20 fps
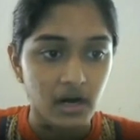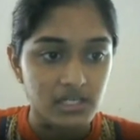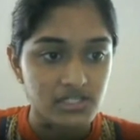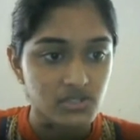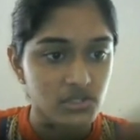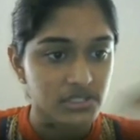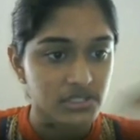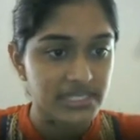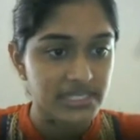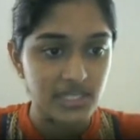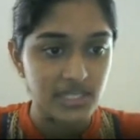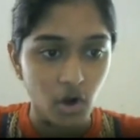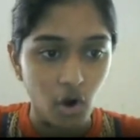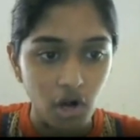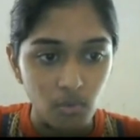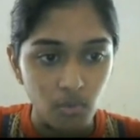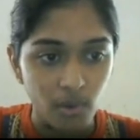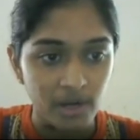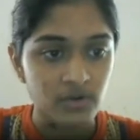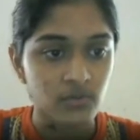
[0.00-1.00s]
so these are
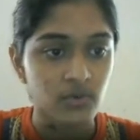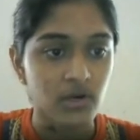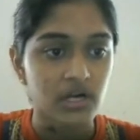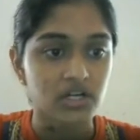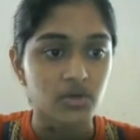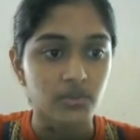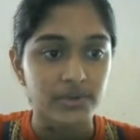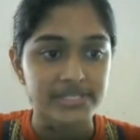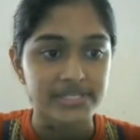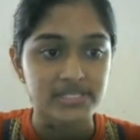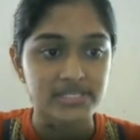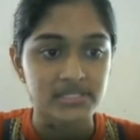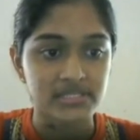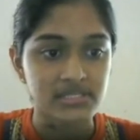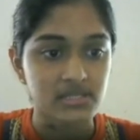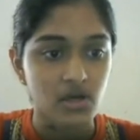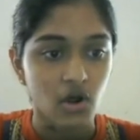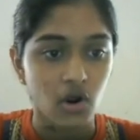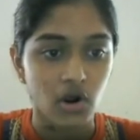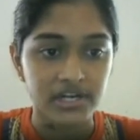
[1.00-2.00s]
all one-word
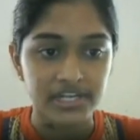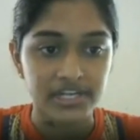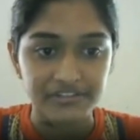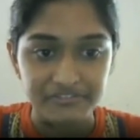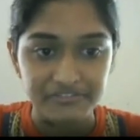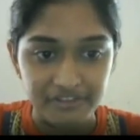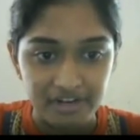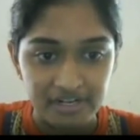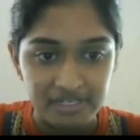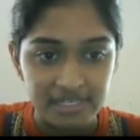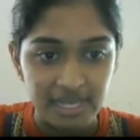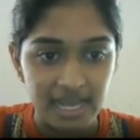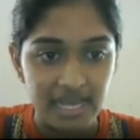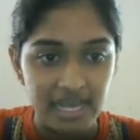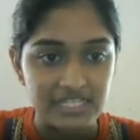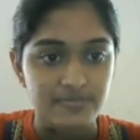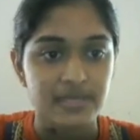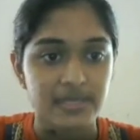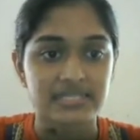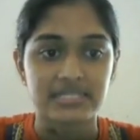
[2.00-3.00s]
questions on different
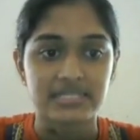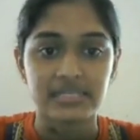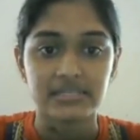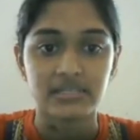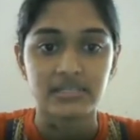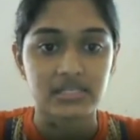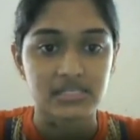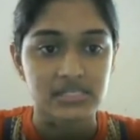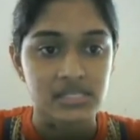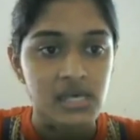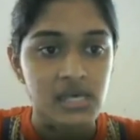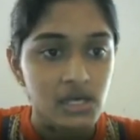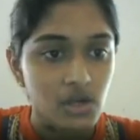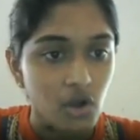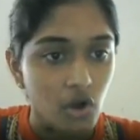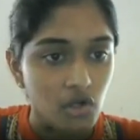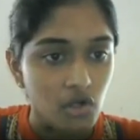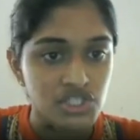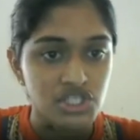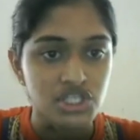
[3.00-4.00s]
aspects. See, there's
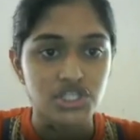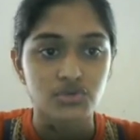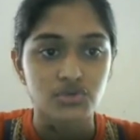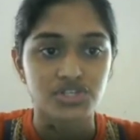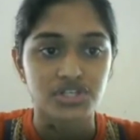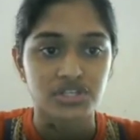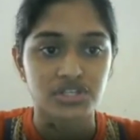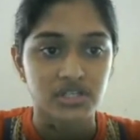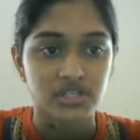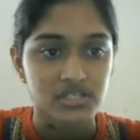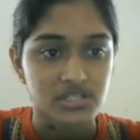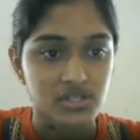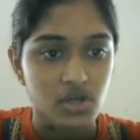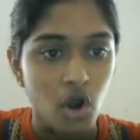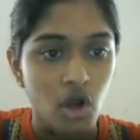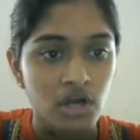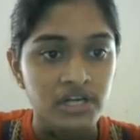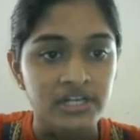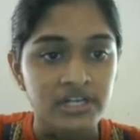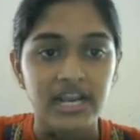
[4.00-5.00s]
constitution, there's
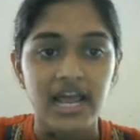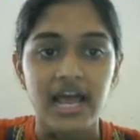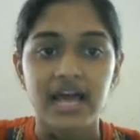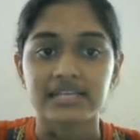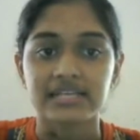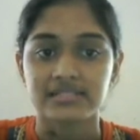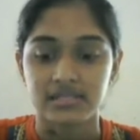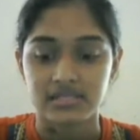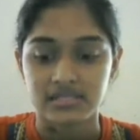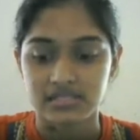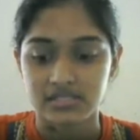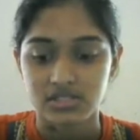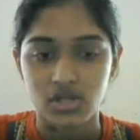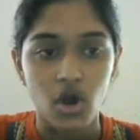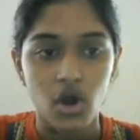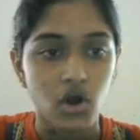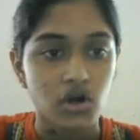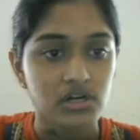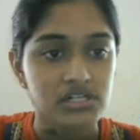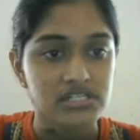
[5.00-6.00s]
contracts, there's
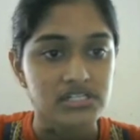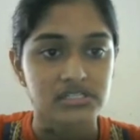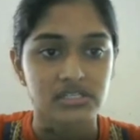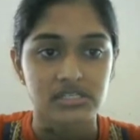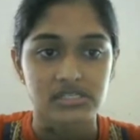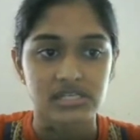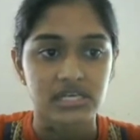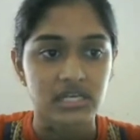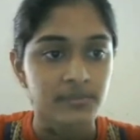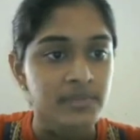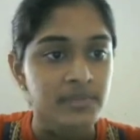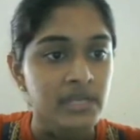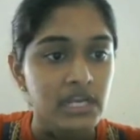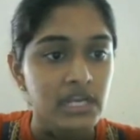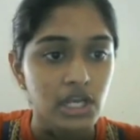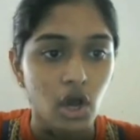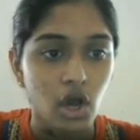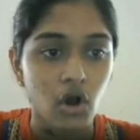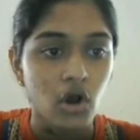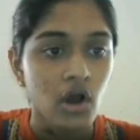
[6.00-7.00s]
torts, there's criminal
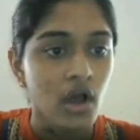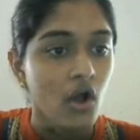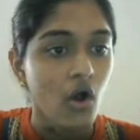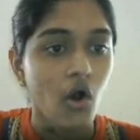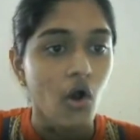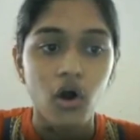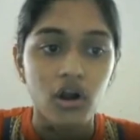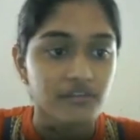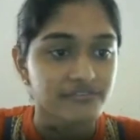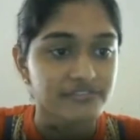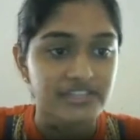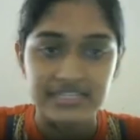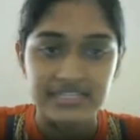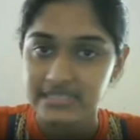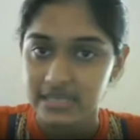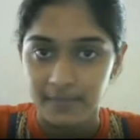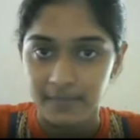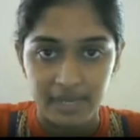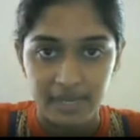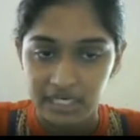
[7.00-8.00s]
law, all of these
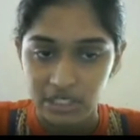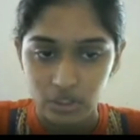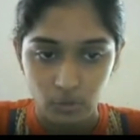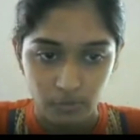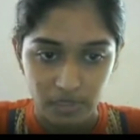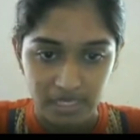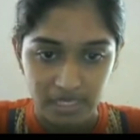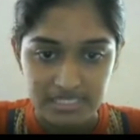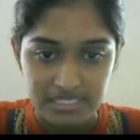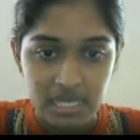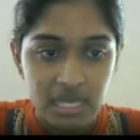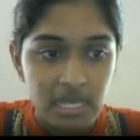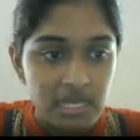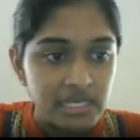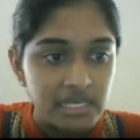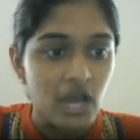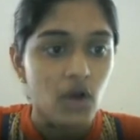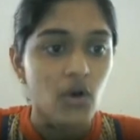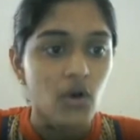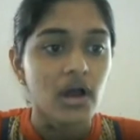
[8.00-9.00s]
coming into place.
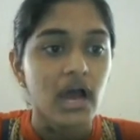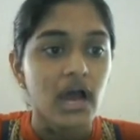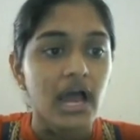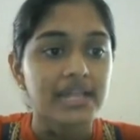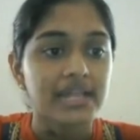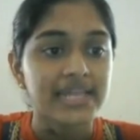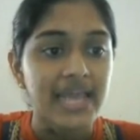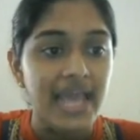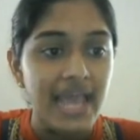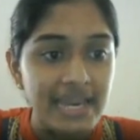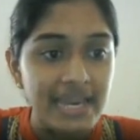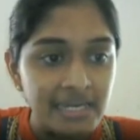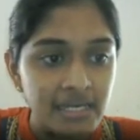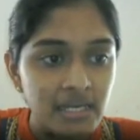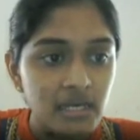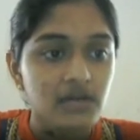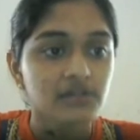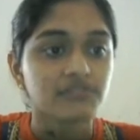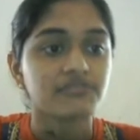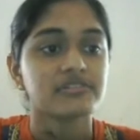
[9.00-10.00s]
Now, at the end,
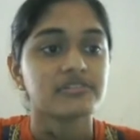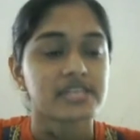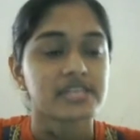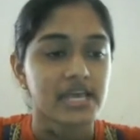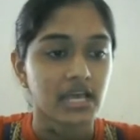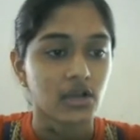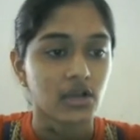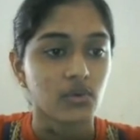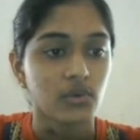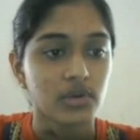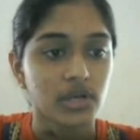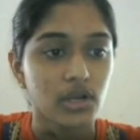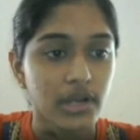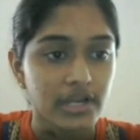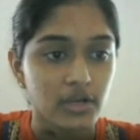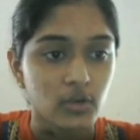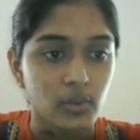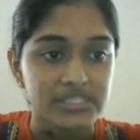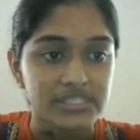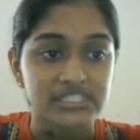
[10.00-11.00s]
say, look
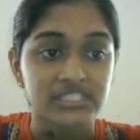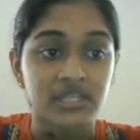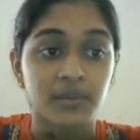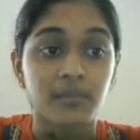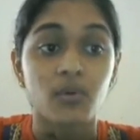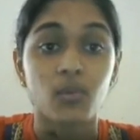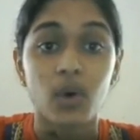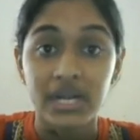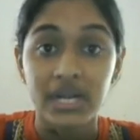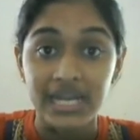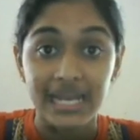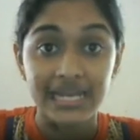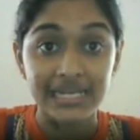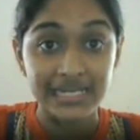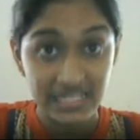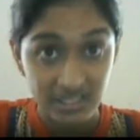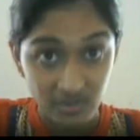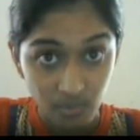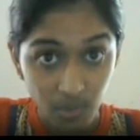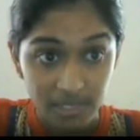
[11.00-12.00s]
at question number
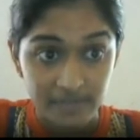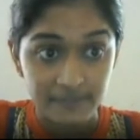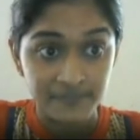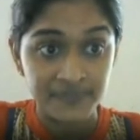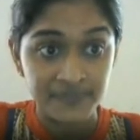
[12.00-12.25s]
191.